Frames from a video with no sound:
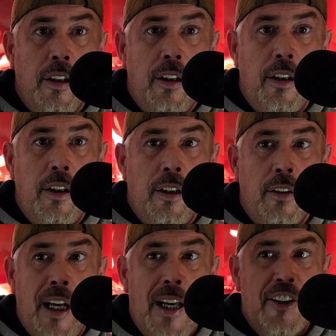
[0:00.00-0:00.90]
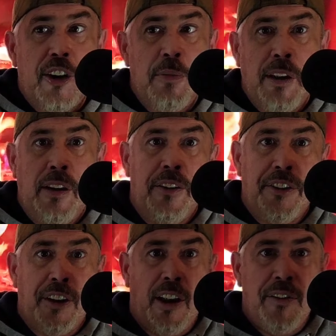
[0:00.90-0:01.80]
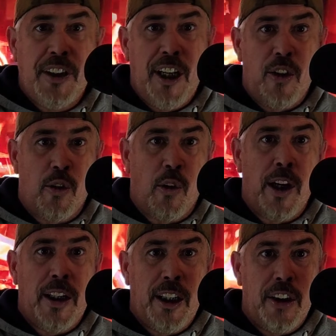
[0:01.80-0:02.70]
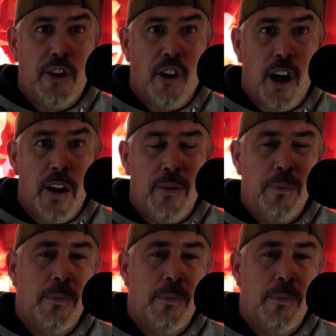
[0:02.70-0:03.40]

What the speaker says: asking me is it a left hand or a right hand drive.